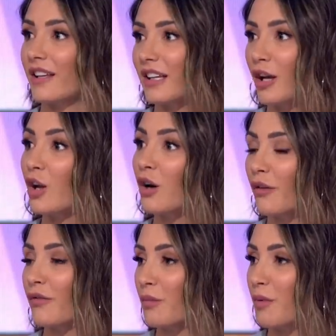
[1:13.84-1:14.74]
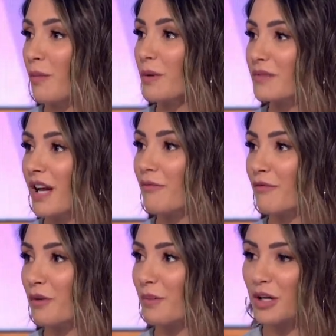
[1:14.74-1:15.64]
I think a lot of the problems come
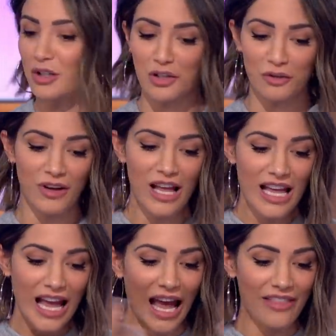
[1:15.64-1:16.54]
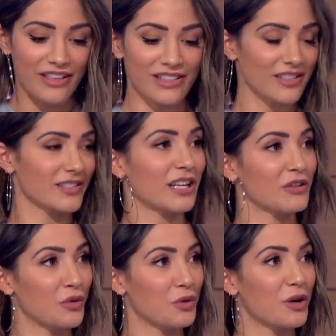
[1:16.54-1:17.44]
from, because you've had this
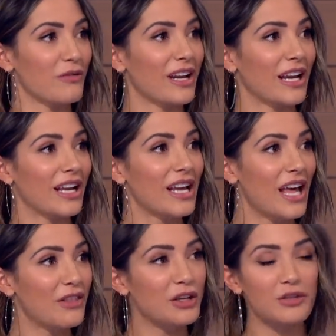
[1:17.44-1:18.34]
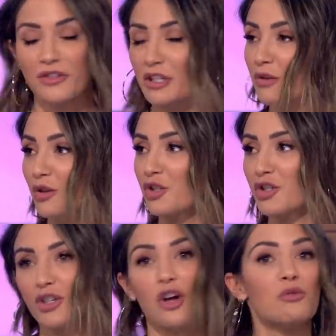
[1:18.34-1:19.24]
successful career and then you've still got
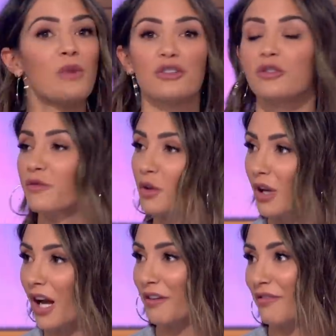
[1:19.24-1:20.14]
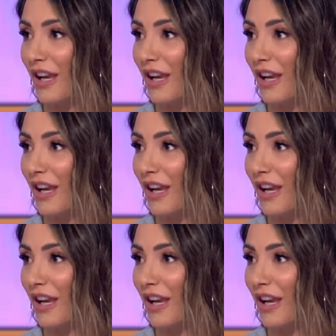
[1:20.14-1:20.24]
so much of your life